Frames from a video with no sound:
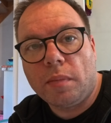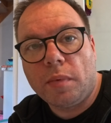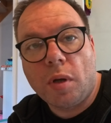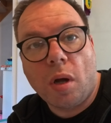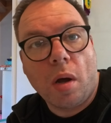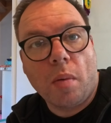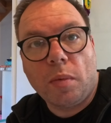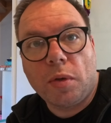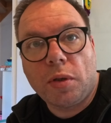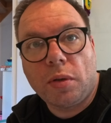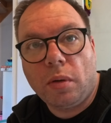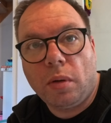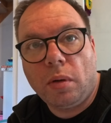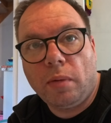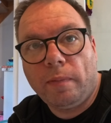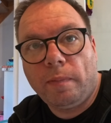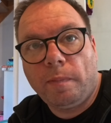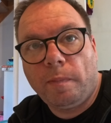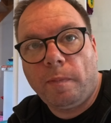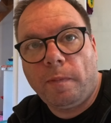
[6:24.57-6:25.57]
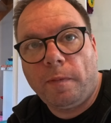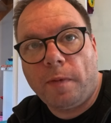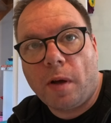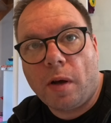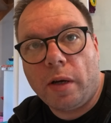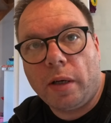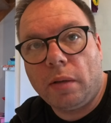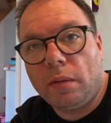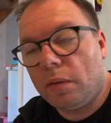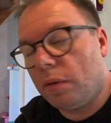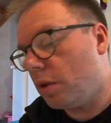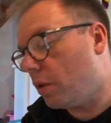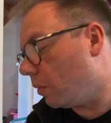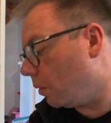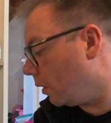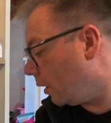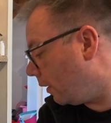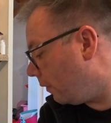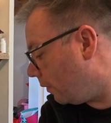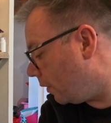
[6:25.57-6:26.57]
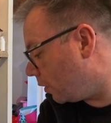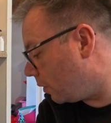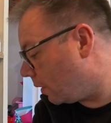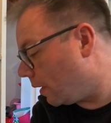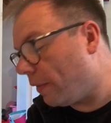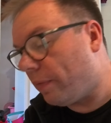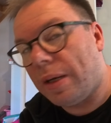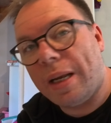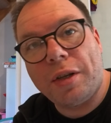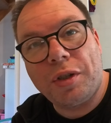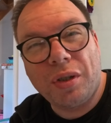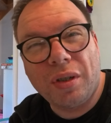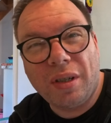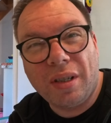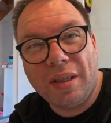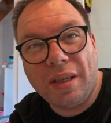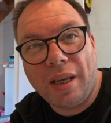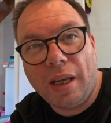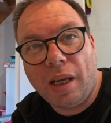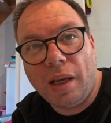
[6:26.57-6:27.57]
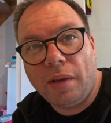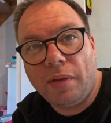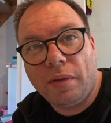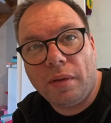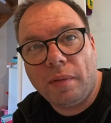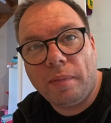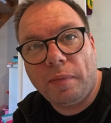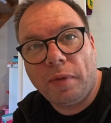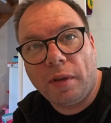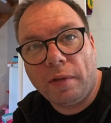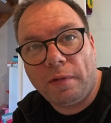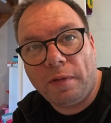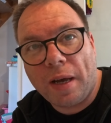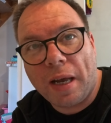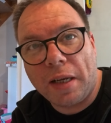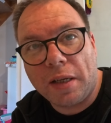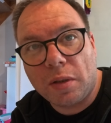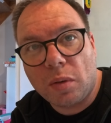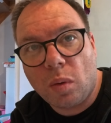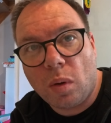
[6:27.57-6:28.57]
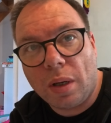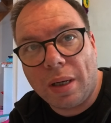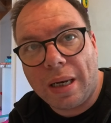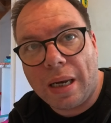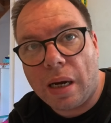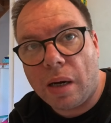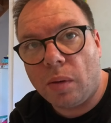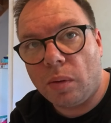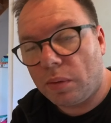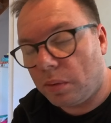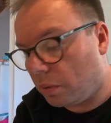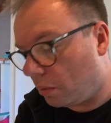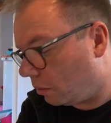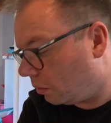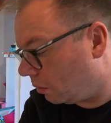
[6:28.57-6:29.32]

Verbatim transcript: 9 was doing fine. I just want to give it to 11. As you can hear, the fan is quite loud.